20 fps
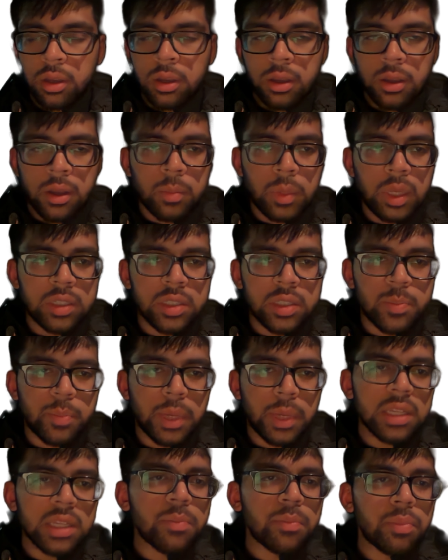is best
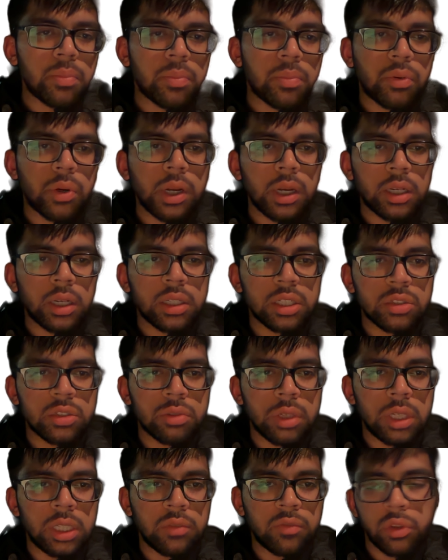practice
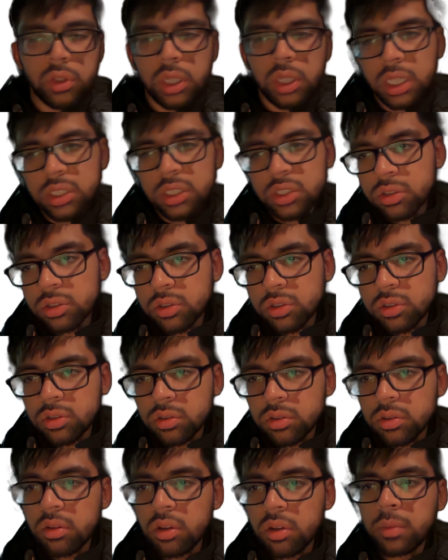really for less
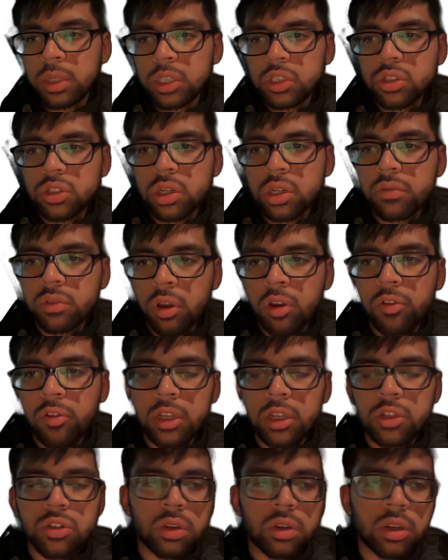administrative overhead to
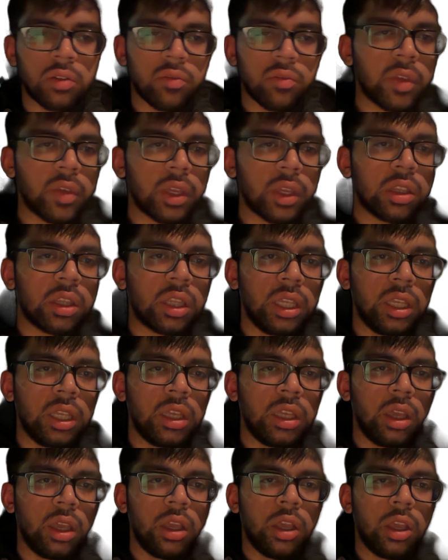configure the
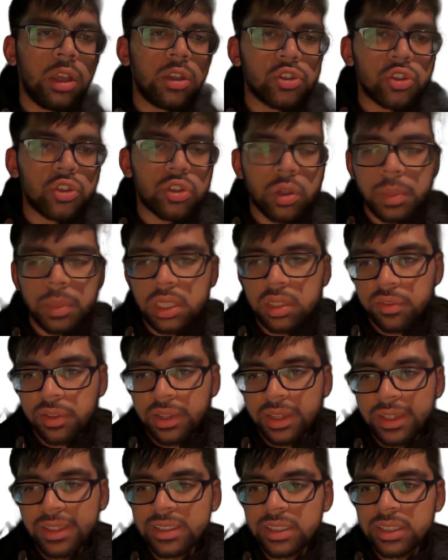sub
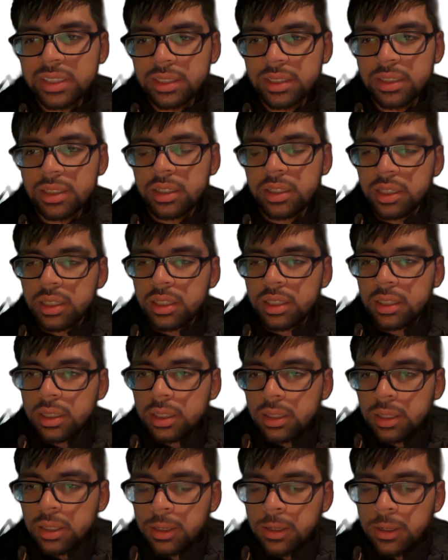interface
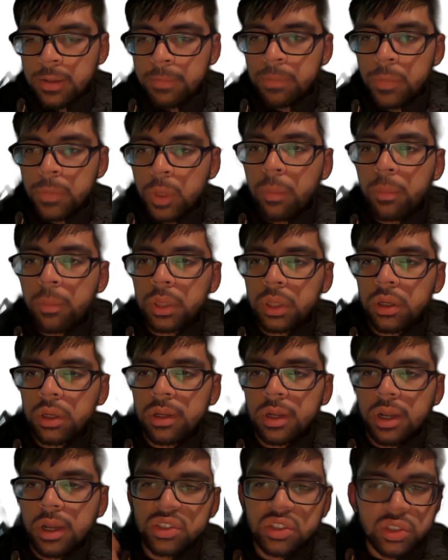number as
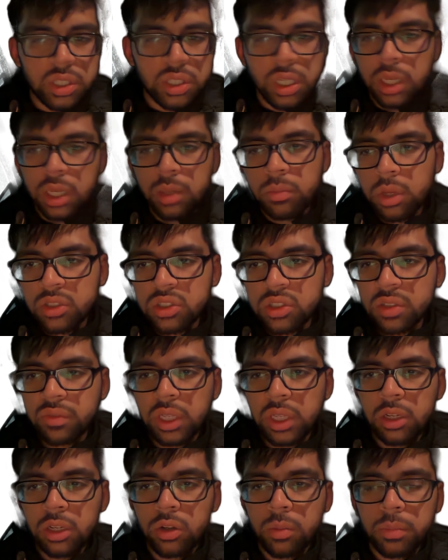the same as the VLAN
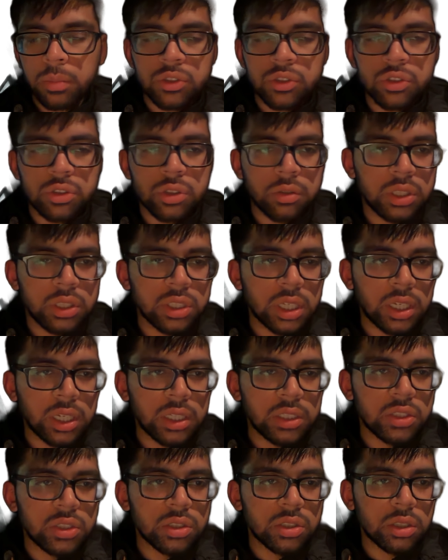number. So in this
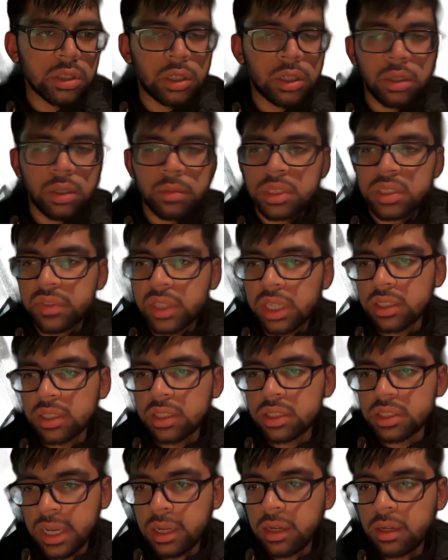case, it's VLAN
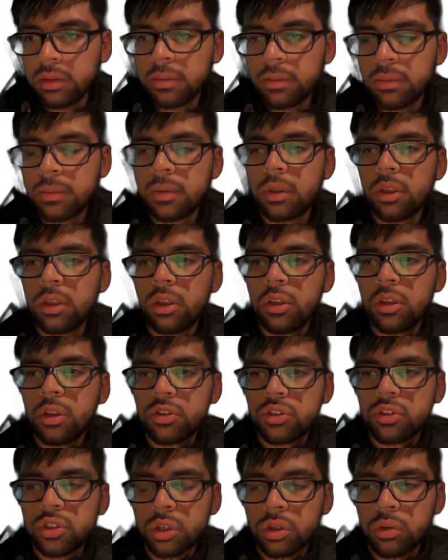10.
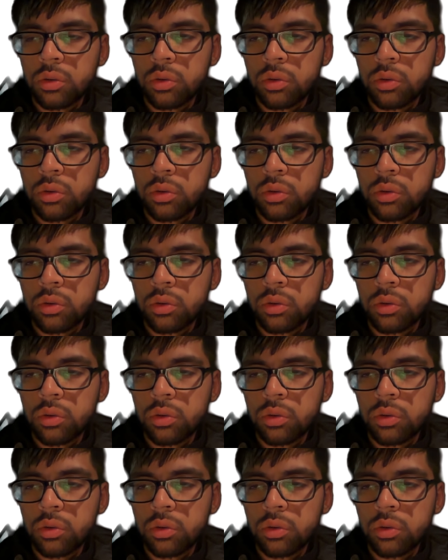So